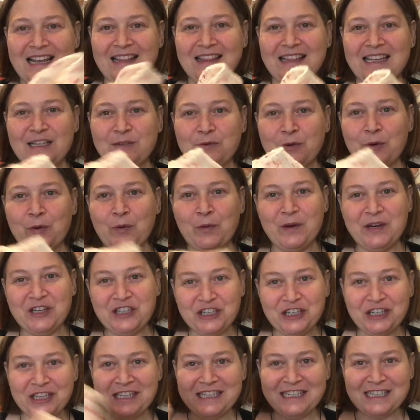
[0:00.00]
These were
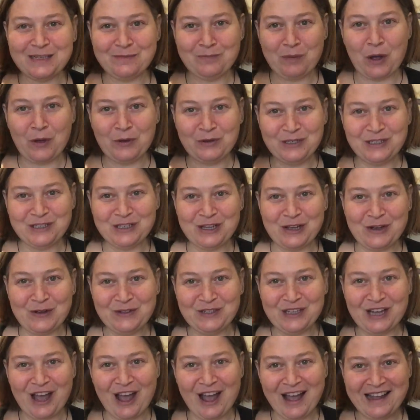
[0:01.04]
originally supposed to go
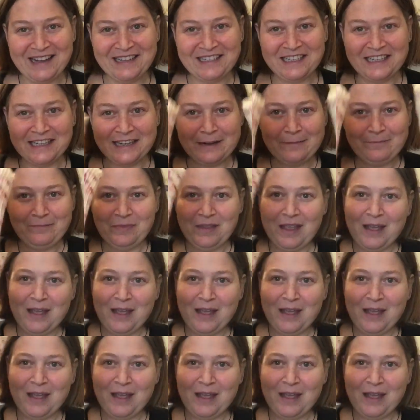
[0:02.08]
to Isaac,